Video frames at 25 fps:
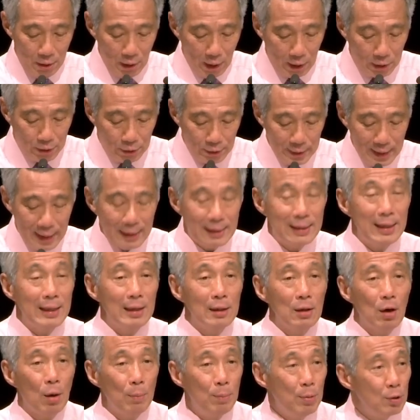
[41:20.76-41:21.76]
You are
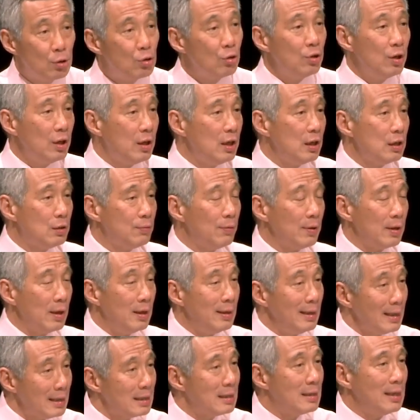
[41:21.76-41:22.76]
creating opportunities for
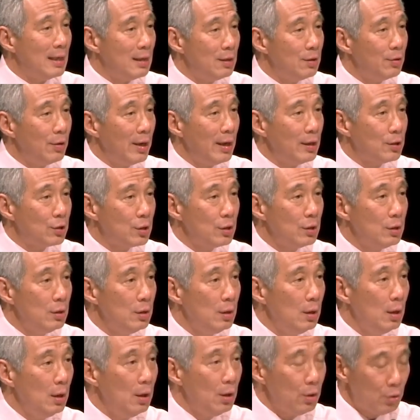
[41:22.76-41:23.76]
the next
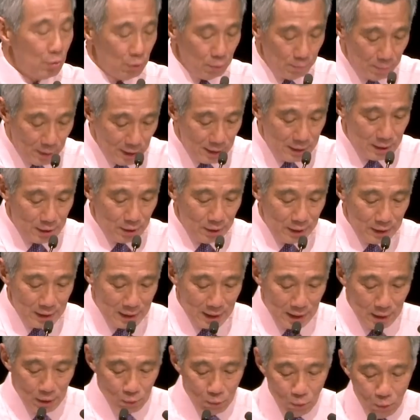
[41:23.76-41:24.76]
generation through
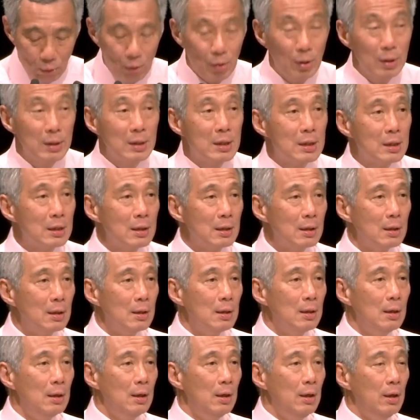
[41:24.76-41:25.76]
bursaries and awards.
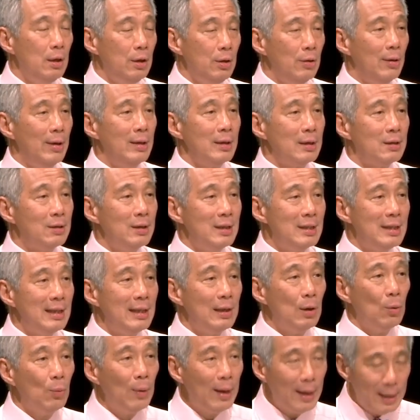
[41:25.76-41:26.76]
You are
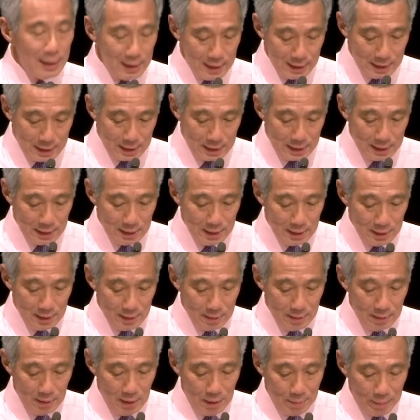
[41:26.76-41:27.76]
increasing awareness
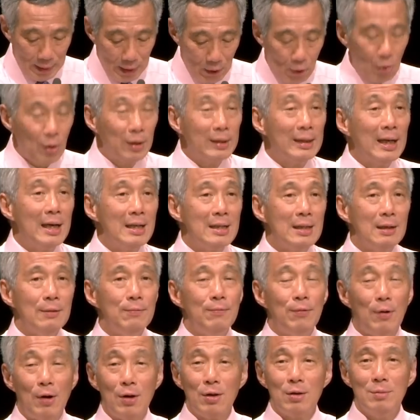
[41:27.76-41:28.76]
by
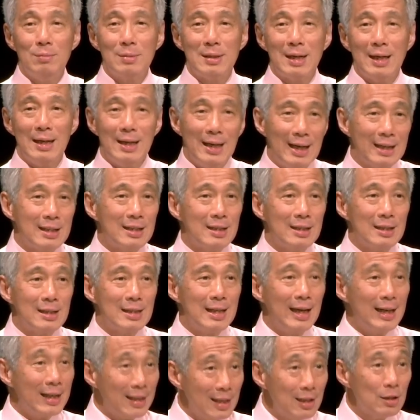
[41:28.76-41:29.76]
organizing forums and
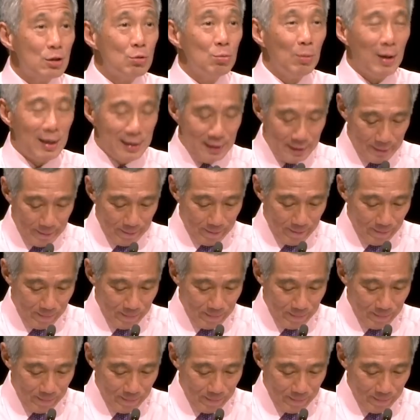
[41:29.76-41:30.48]
lectures like this one.